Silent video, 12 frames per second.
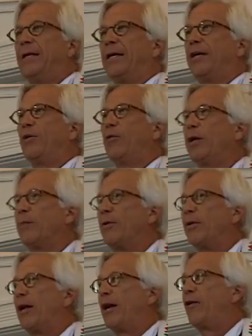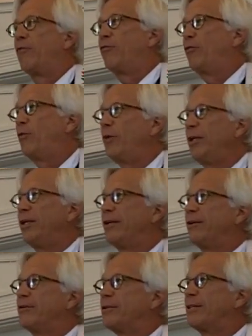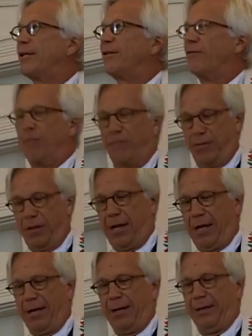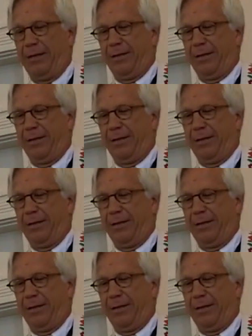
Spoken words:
Incredible how 40 years can fly.